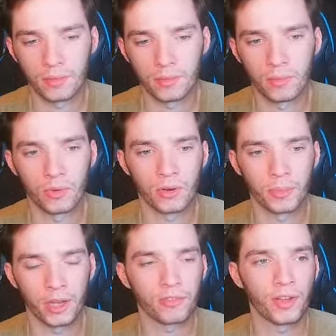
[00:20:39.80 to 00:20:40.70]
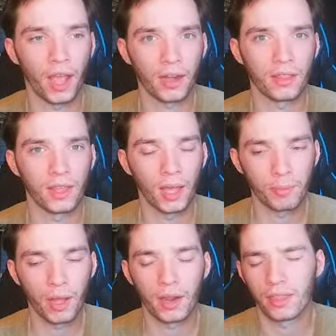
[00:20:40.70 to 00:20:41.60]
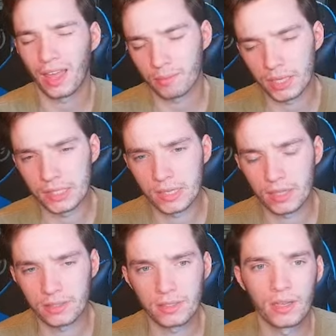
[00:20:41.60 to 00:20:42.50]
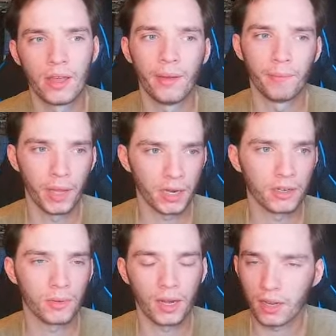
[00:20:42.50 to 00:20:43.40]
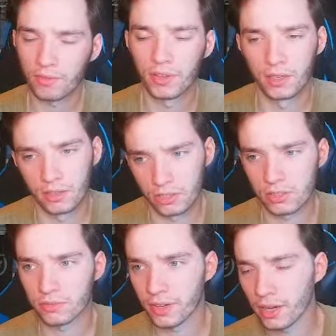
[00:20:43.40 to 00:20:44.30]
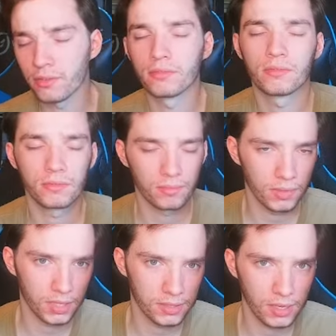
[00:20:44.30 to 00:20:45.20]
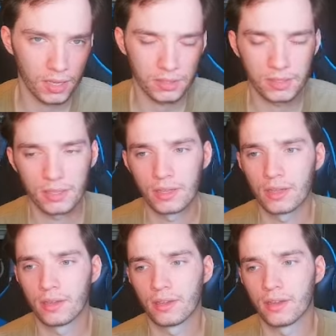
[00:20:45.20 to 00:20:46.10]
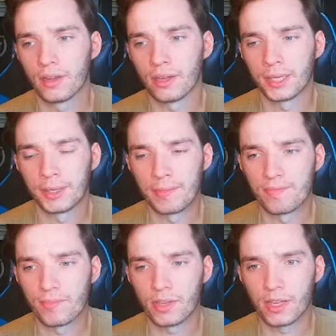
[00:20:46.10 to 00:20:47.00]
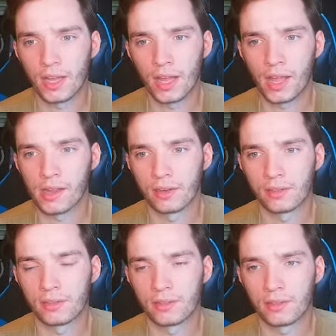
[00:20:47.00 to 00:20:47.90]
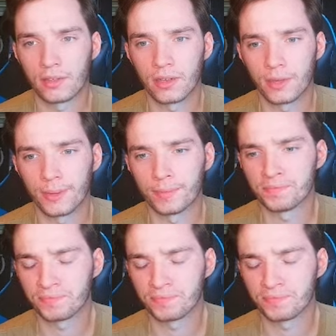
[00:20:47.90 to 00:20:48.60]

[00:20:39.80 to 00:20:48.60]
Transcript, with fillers: more about fighting the Empire. That made sense. Merrin wanting to figure herself out. Made sense, um, and um,